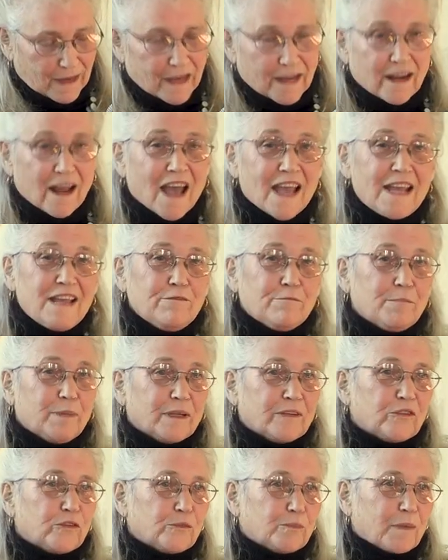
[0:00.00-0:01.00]
And I have
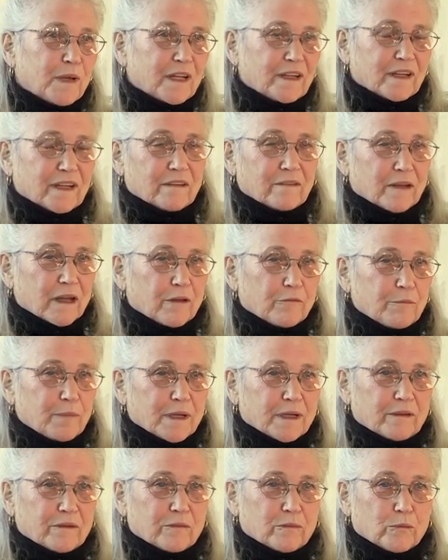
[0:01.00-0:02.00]
been spending, I've
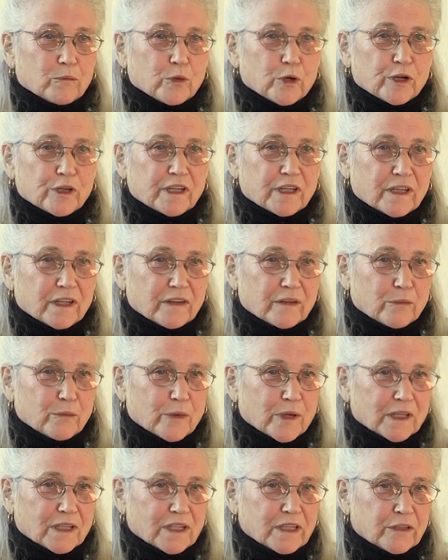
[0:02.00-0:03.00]
been working in the
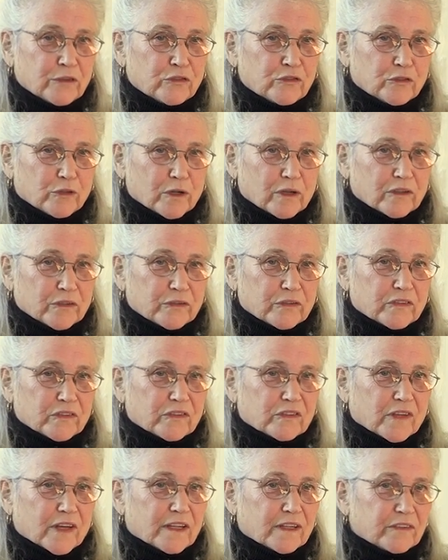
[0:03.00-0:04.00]
Whately Historical
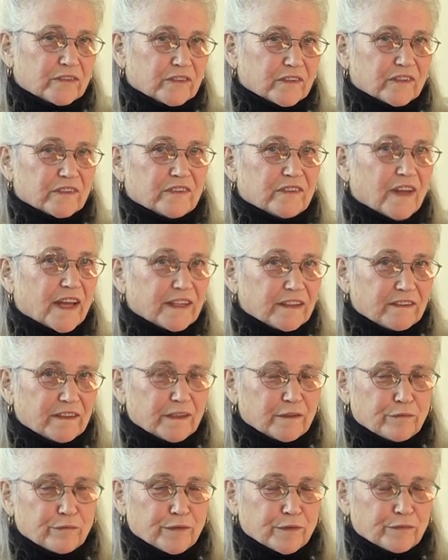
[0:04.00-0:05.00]
Society since
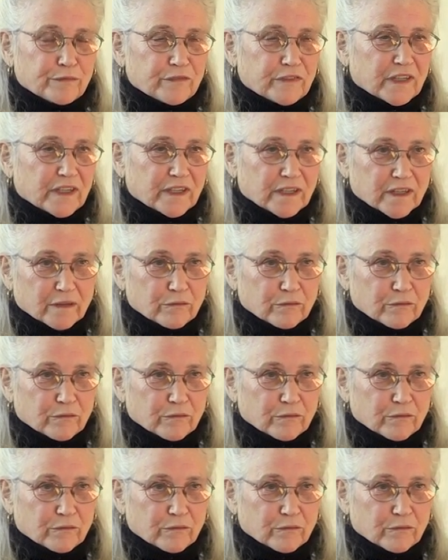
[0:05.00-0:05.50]
1915,